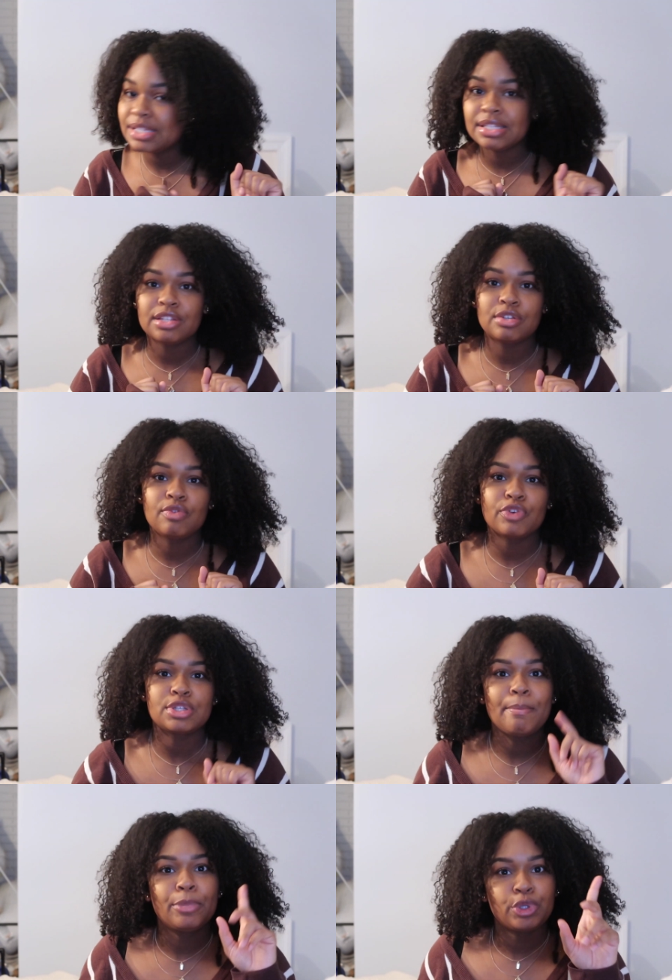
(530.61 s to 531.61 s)
to stay tuned for
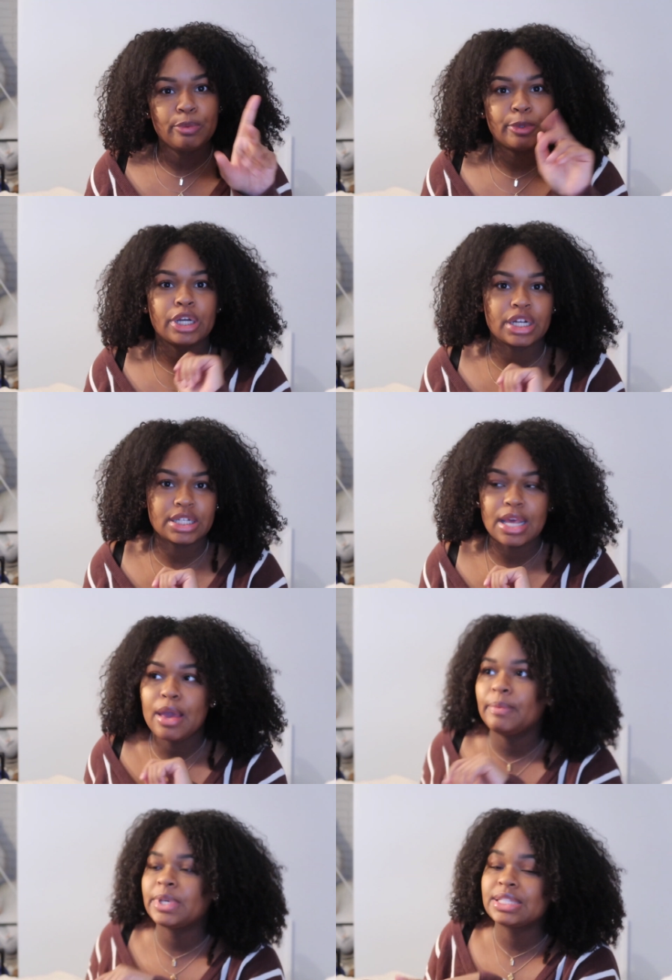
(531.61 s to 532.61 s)
some bloopers,
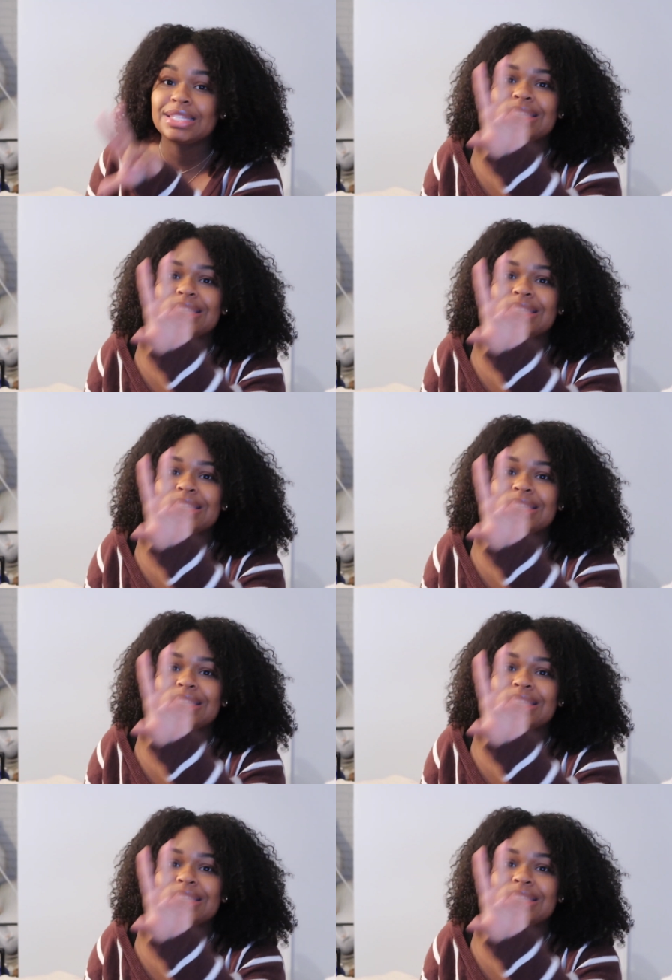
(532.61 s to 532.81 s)
because this